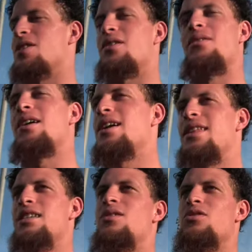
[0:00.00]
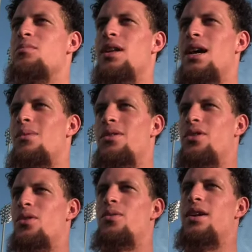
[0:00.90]
So that's ultimately what I want
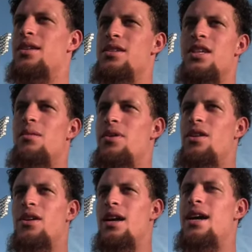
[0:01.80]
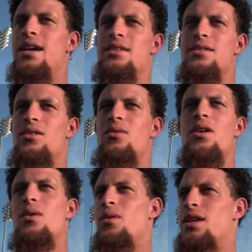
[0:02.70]
to do, and just help the younger guys. So
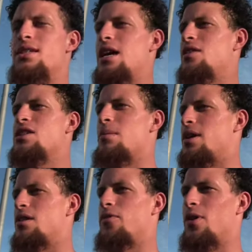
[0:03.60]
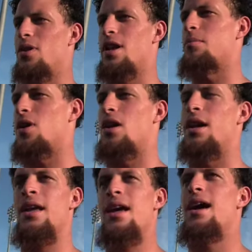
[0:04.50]
when it's their time to hit the field and I'm
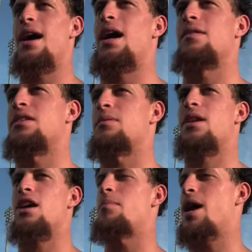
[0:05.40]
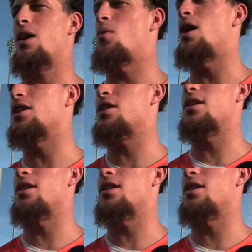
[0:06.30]
gone, I have something to come back and watch,